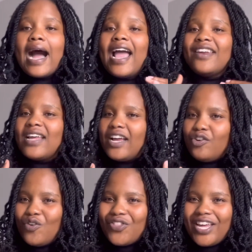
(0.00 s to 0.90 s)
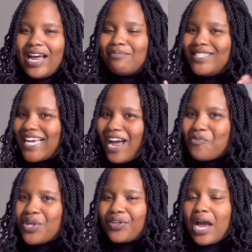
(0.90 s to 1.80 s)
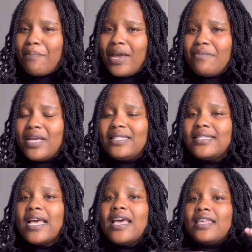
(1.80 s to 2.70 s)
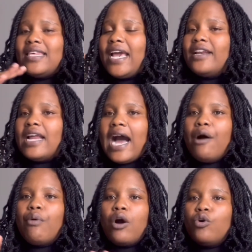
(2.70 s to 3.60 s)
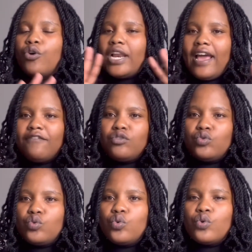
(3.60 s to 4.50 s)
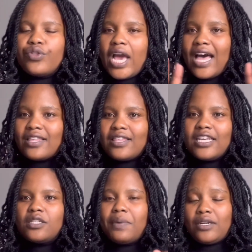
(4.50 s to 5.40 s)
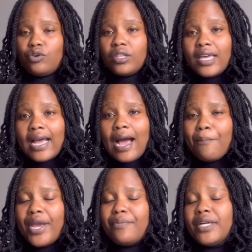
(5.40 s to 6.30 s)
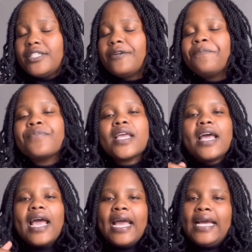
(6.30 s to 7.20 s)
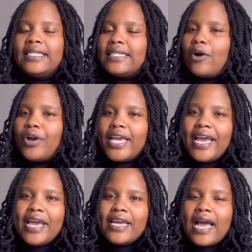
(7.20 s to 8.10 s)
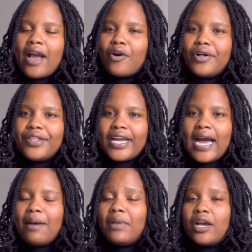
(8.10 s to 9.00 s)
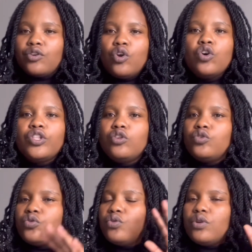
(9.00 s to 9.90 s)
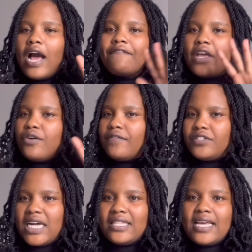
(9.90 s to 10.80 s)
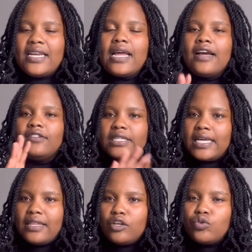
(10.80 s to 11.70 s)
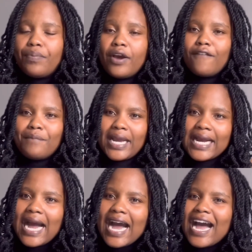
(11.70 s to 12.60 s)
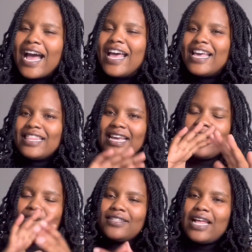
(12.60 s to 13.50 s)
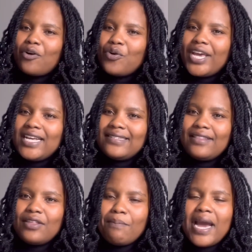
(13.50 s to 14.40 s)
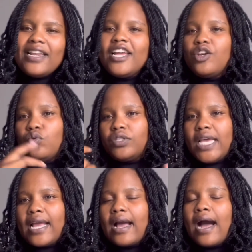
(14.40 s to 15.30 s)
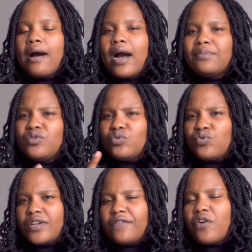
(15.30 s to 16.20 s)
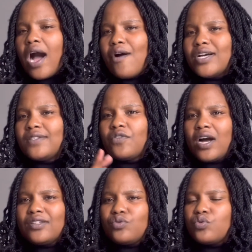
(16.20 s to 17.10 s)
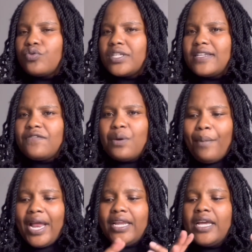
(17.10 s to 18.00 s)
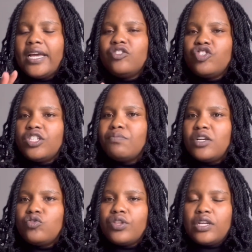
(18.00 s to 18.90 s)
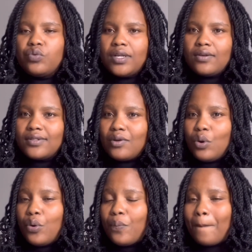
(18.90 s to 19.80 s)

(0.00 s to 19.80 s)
And I know that I'm done with car payments. Then I'll only have to do the other things, but not the car payment. And okay, I called the guy. I'm like, no, don't do. After you have done that, I decided to pay off my car. The guy was like, okay, send the money. It will take up to 24 hours for us to receive the money and just make sure that we close the loan.